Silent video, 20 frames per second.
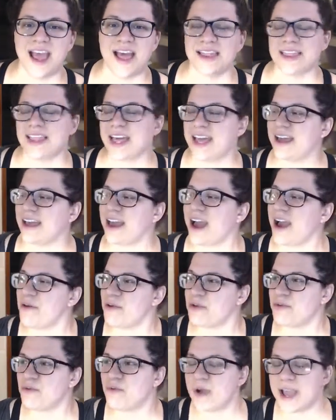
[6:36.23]
Like, I
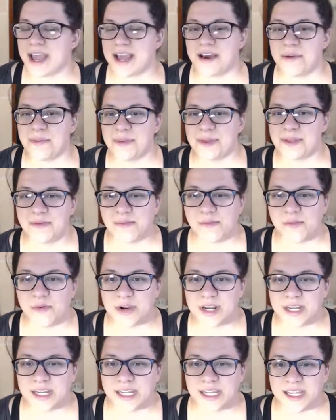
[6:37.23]
would wake up in the
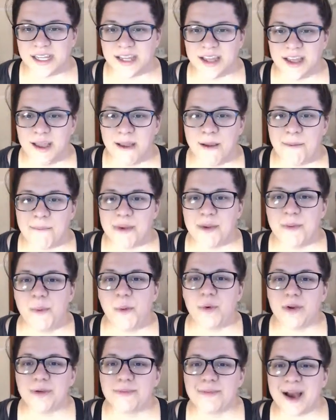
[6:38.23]
morning.
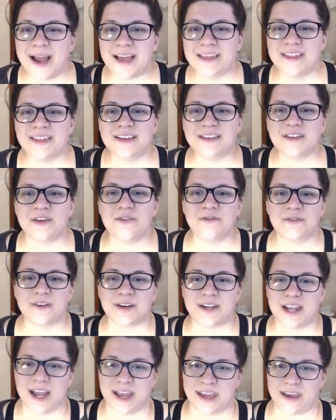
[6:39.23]
People would buy things
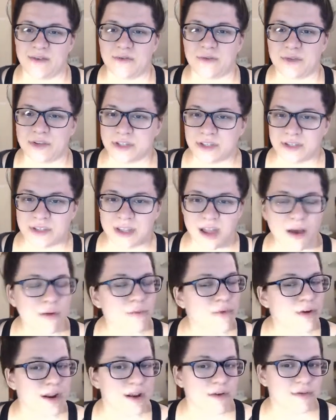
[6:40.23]
overnight, which is not
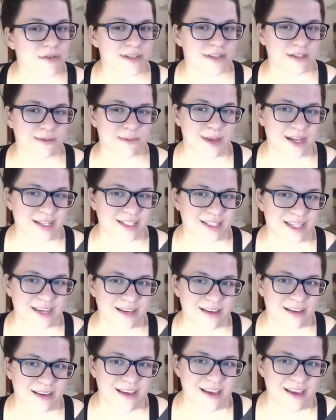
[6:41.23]
what I was expecting.